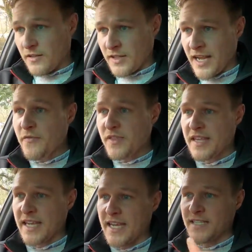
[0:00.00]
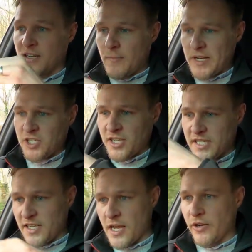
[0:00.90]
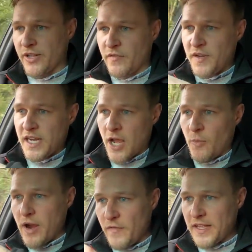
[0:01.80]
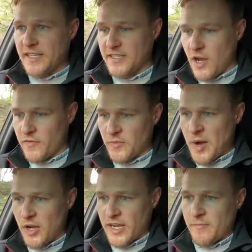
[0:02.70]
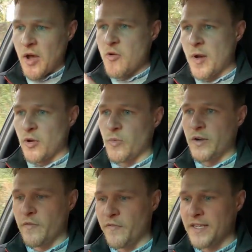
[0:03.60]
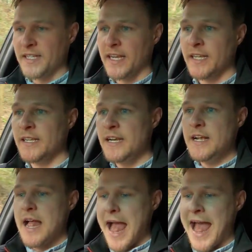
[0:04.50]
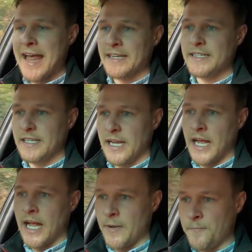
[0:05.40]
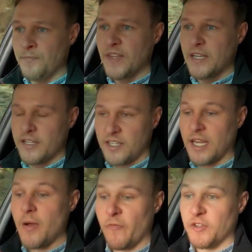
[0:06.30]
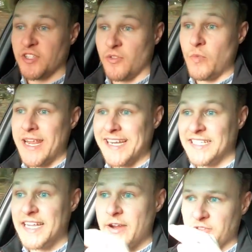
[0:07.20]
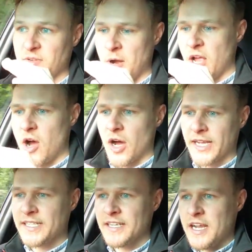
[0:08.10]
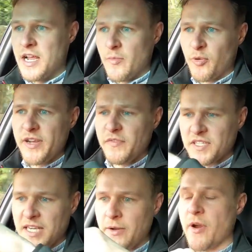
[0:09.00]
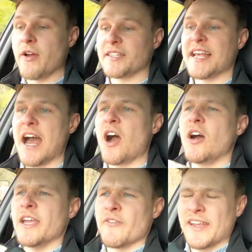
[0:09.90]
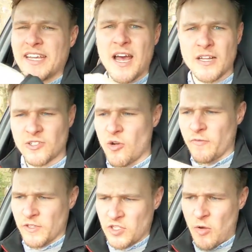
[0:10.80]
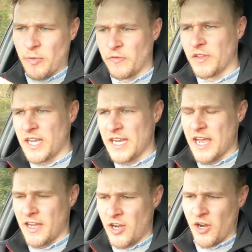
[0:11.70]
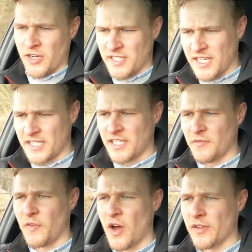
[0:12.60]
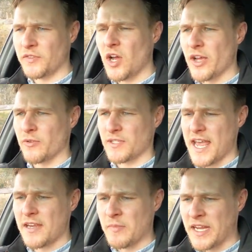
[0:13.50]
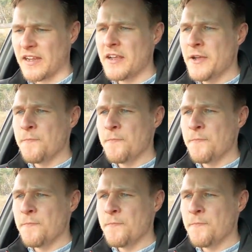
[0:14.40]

The other thing is, and I mentioned this earlier in the video, where I've had this aftermarket Momo wheel fitted and the circumference of the wheel is nearer to my eyes. Previously, where I sat higher, it cut off the top of the 996's 5 dials ahead of me.